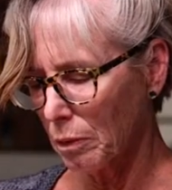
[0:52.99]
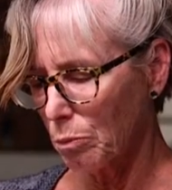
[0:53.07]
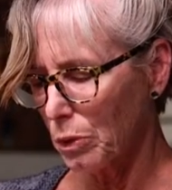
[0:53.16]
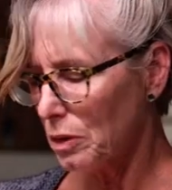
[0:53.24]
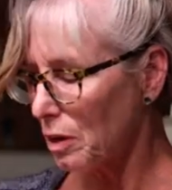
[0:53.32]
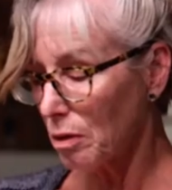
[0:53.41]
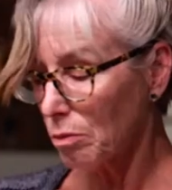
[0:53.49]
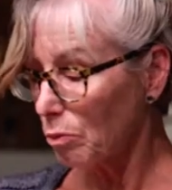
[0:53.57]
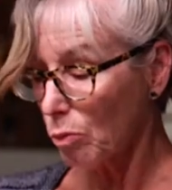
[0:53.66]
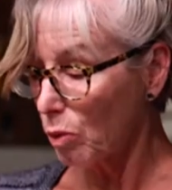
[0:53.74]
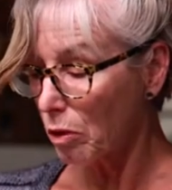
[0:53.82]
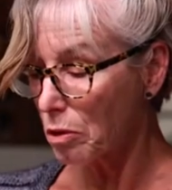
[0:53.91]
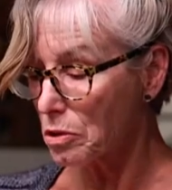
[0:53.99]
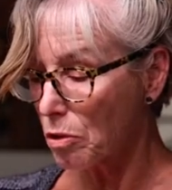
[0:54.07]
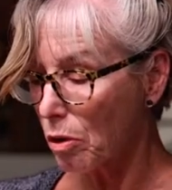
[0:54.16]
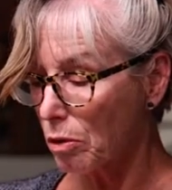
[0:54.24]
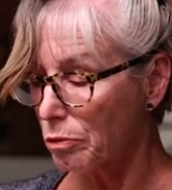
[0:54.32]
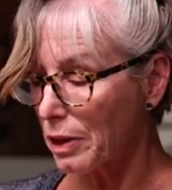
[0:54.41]
But then, where is
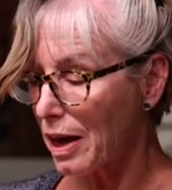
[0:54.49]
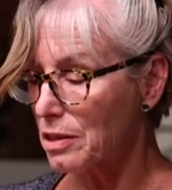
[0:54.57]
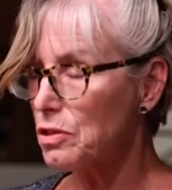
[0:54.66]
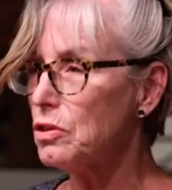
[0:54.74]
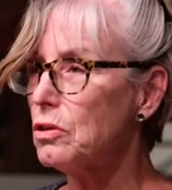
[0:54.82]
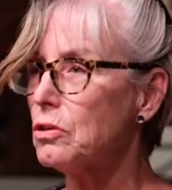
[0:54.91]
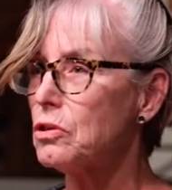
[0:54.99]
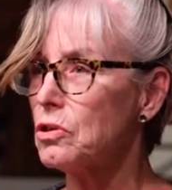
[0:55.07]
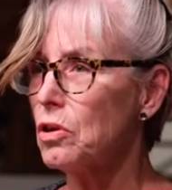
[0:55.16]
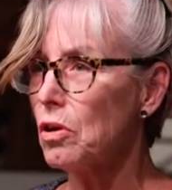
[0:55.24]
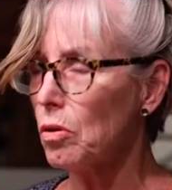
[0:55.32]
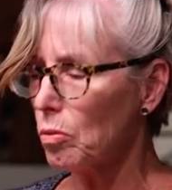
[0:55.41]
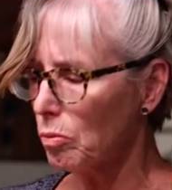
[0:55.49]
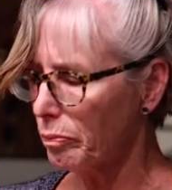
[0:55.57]
all of last year's snow?